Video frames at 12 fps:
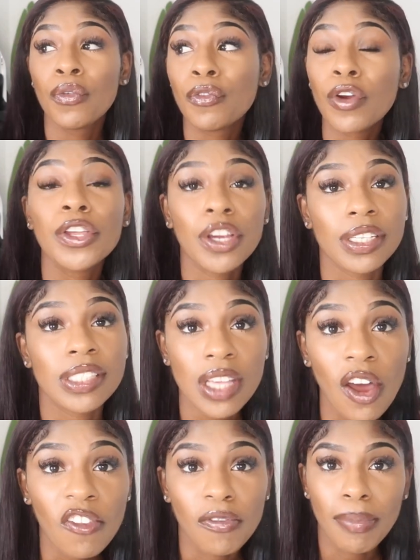for
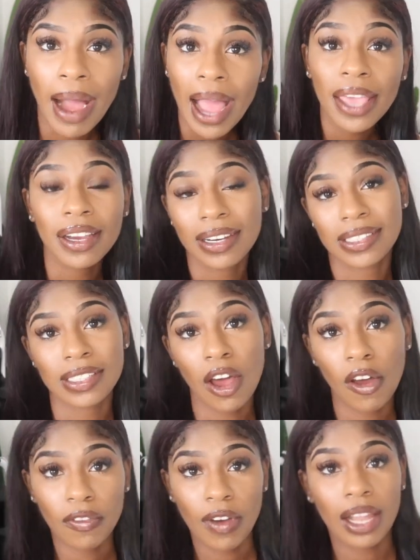yourself, by yourself.